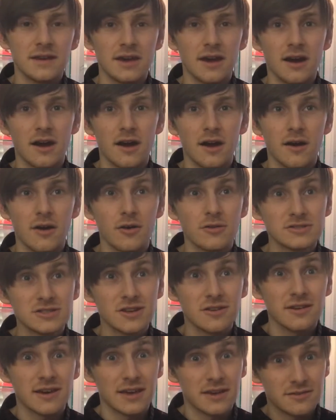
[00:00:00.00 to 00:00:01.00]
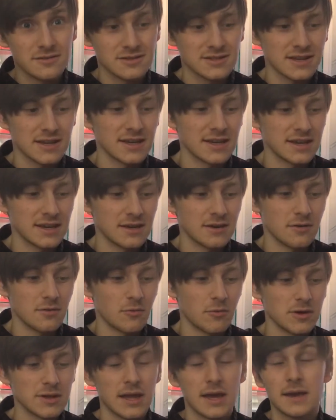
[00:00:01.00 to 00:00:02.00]
Ononoki Yotsugi
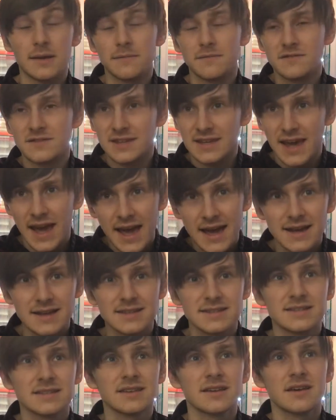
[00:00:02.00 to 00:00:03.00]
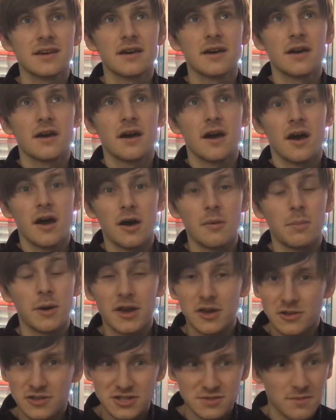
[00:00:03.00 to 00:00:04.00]
1/8 DX by
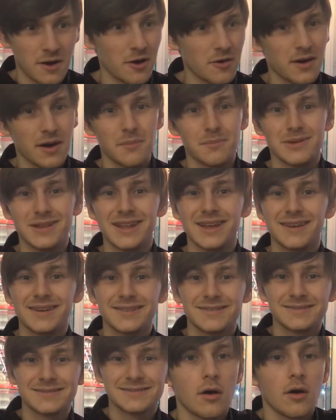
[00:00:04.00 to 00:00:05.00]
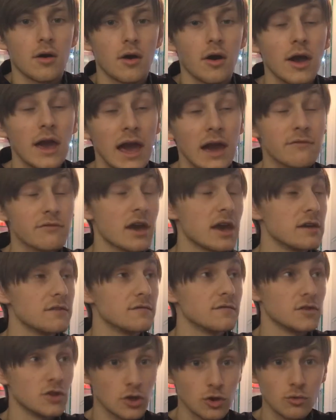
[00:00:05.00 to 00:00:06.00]
Good Smile Company. I have a
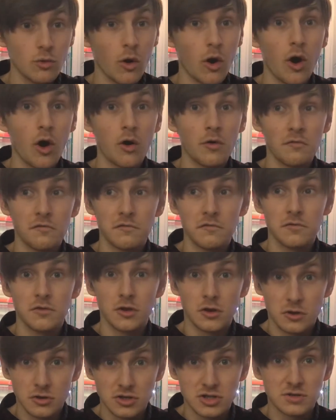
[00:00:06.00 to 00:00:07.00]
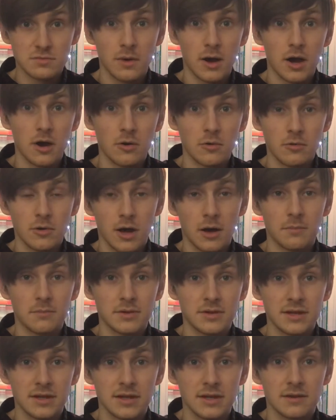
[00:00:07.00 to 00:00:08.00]
few of the Good Smile
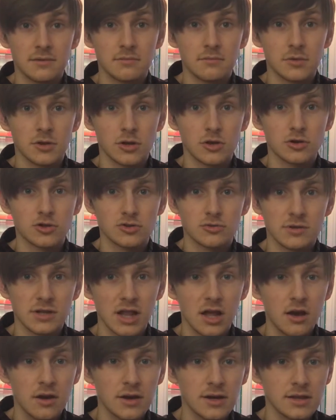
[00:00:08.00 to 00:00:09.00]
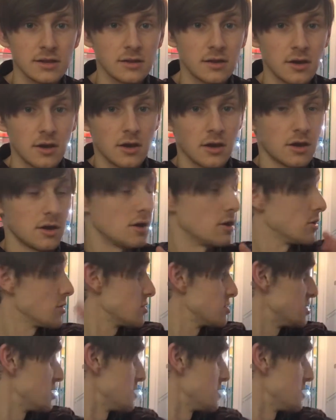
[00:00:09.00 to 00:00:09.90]
Company Monogatari line. You can see